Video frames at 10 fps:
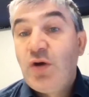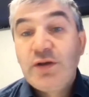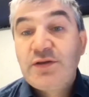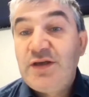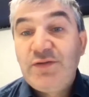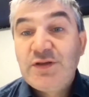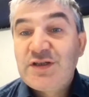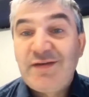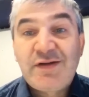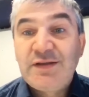not even
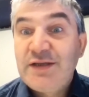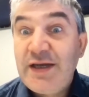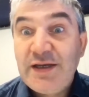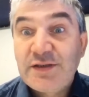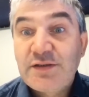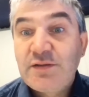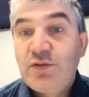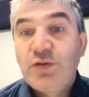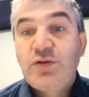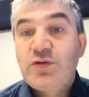several days,
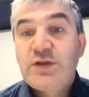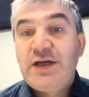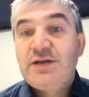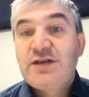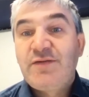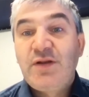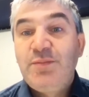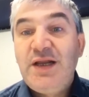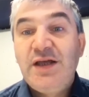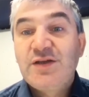mm-hmm. not to say several
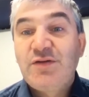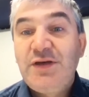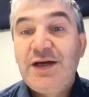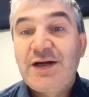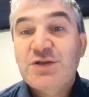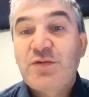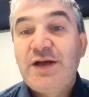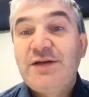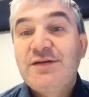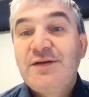millions of years,
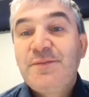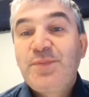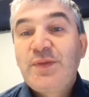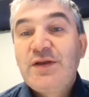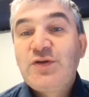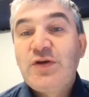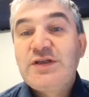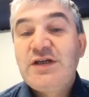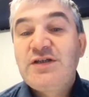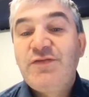right? So
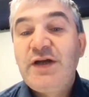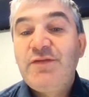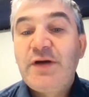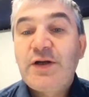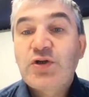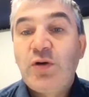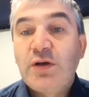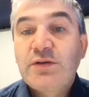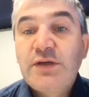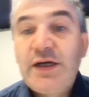it's very, very
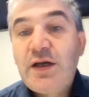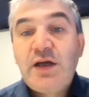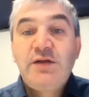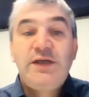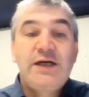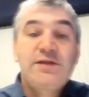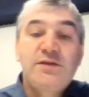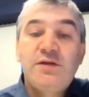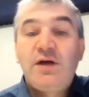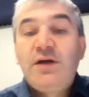short. And
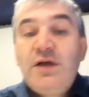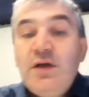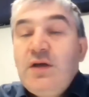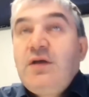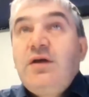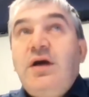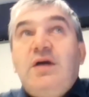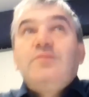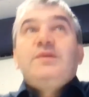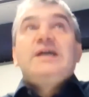yes,
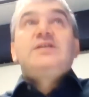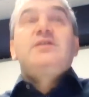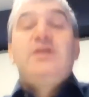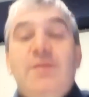that's